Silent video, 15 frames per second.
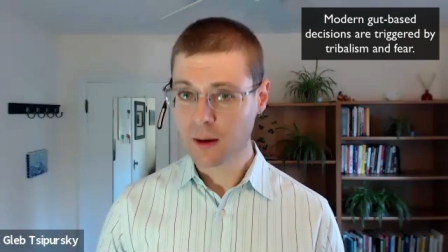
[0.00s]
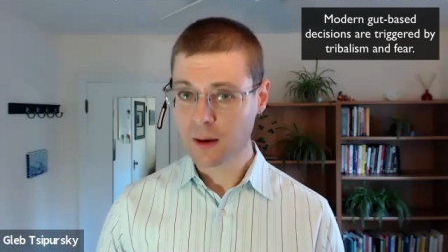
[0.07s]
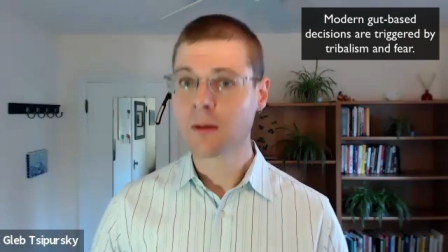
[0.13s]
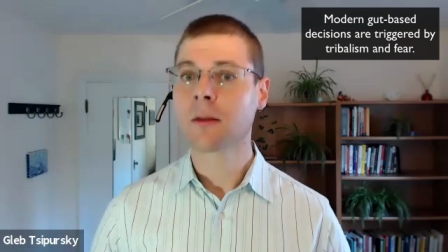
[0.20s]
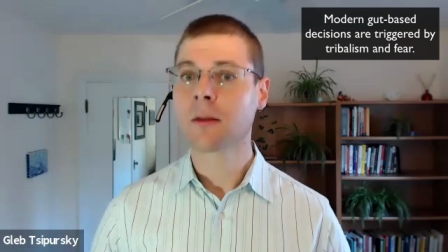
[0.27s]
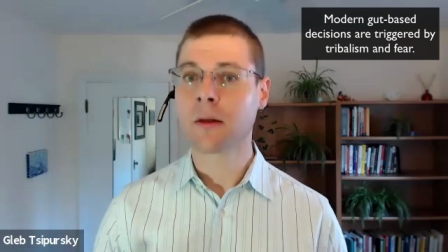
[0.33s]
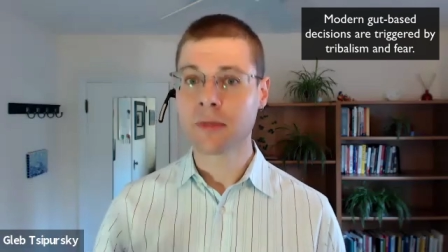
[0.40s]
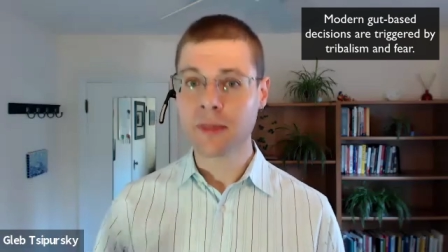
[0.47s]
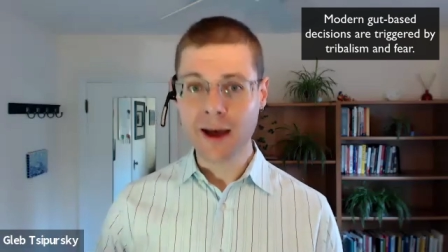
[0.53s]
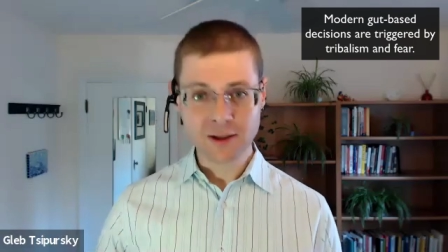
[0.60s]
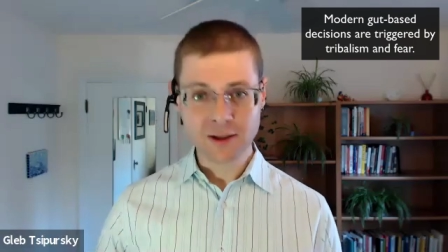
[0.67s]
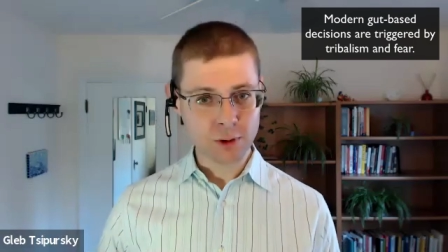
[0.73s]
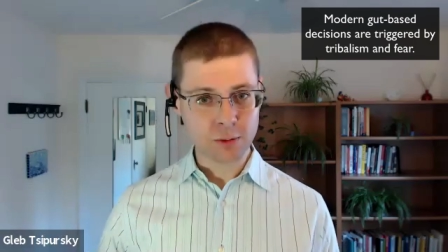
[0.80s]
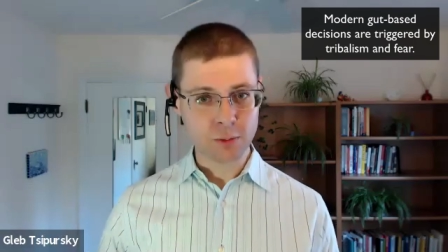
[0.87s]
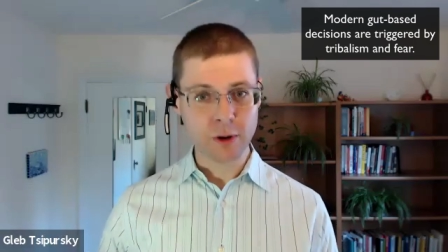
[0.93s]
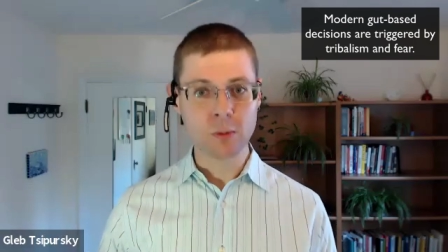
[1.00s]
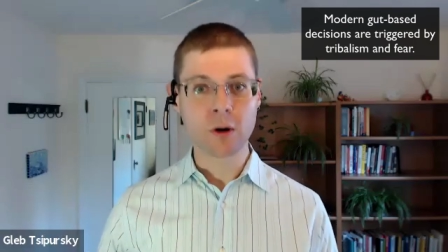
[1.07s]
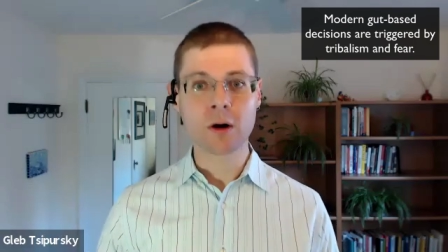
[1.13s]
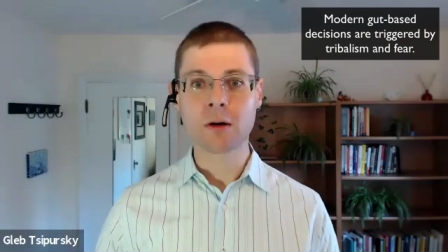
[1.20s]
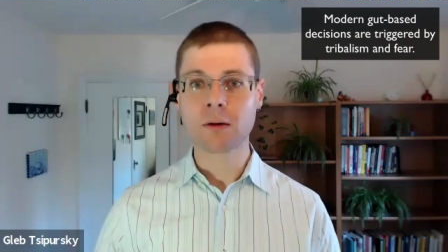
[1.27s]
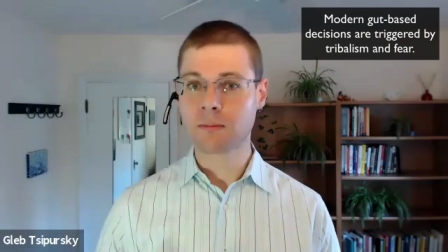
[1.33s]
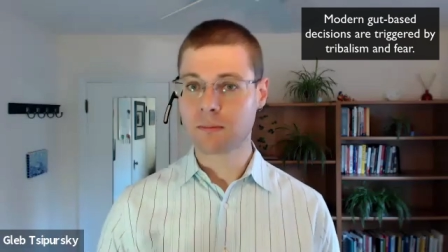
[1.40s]
And that's what we
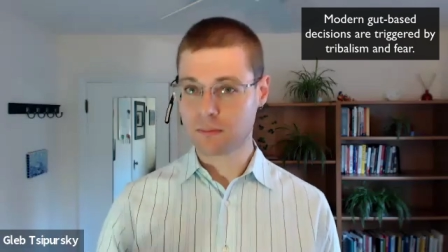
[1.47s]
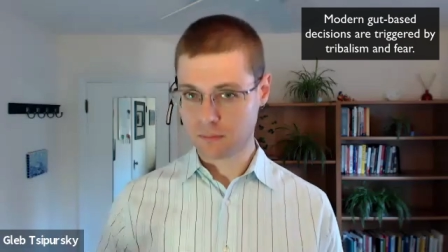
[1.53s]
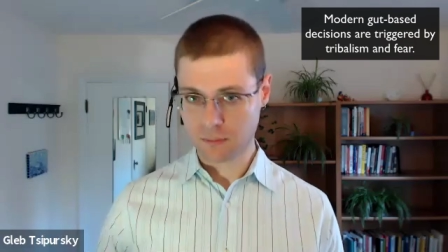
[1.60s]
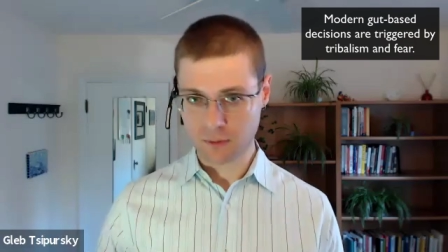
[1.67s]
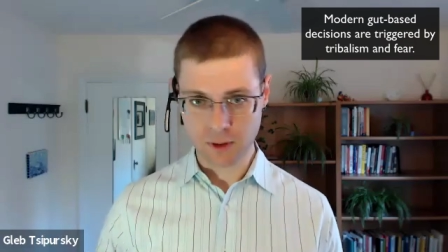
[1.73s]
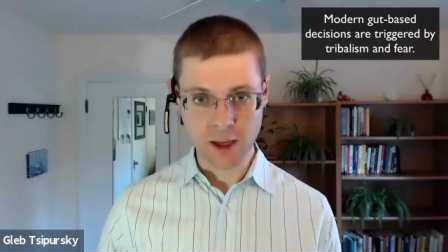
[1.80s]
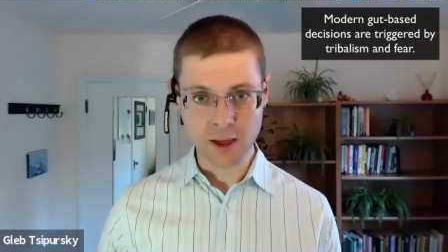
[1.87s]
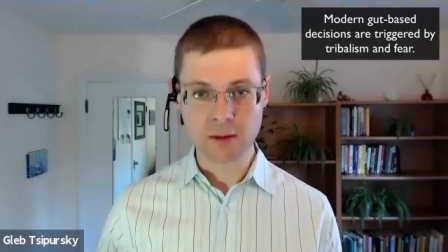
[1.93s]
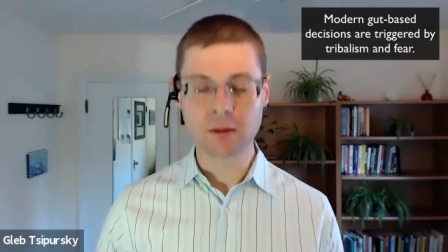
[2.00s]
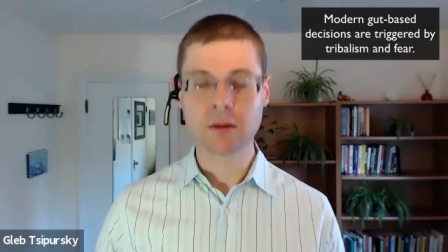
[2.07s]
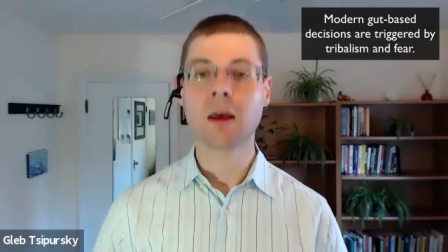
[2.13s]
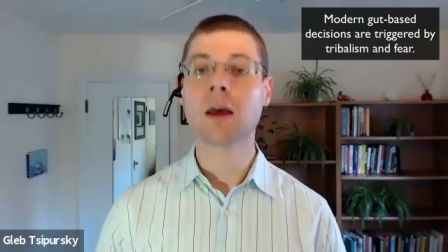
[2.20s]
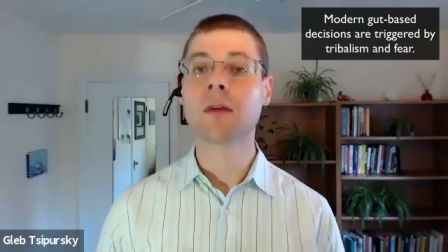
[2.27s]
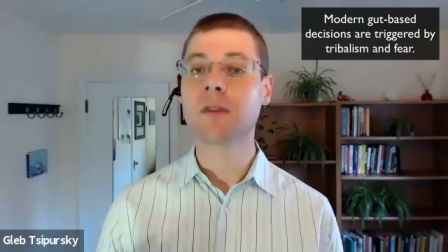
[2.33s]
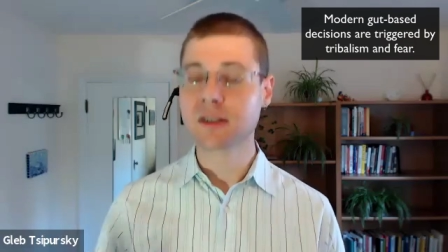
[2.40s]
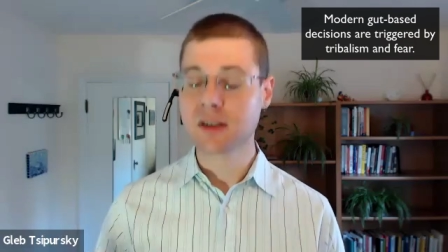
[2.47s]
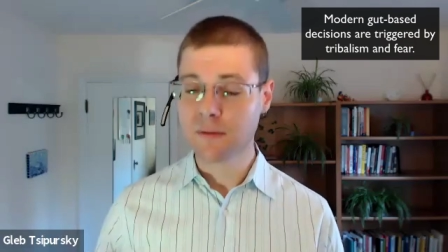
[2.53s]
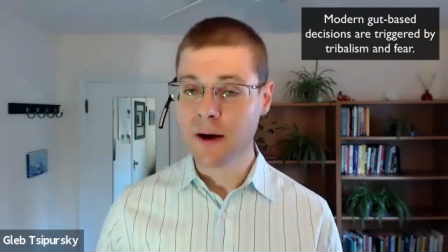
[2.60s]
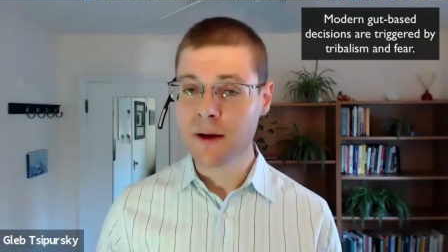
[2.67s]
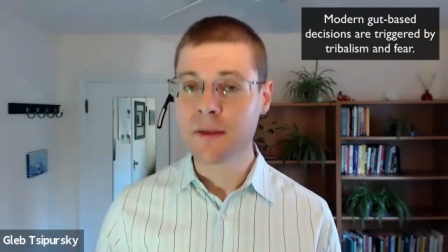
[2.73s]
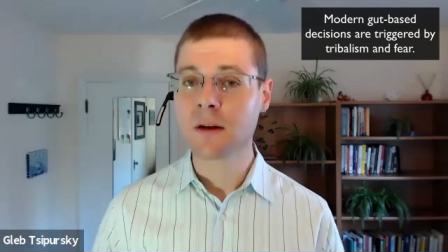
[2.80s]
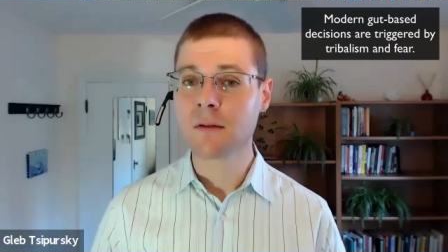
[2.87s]
were in, in the
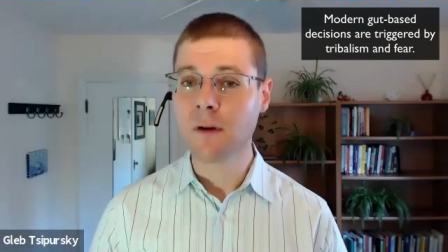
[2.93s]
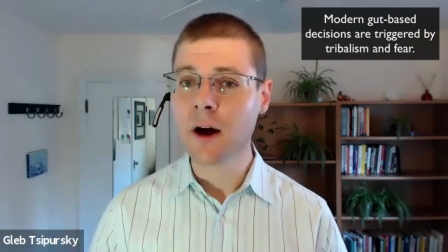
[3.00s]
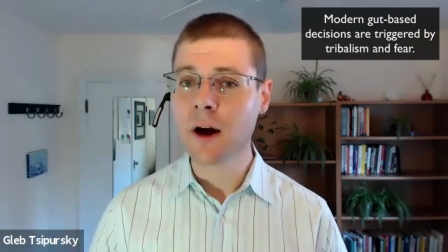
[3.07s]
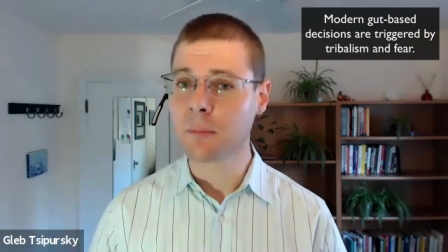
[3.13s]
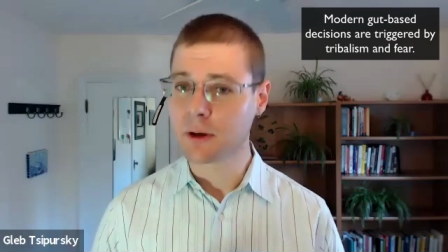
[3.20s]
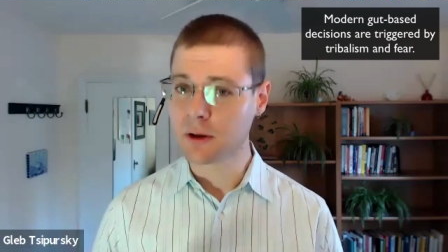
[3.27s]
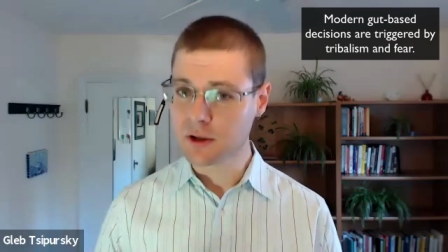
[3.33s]
savannah environment.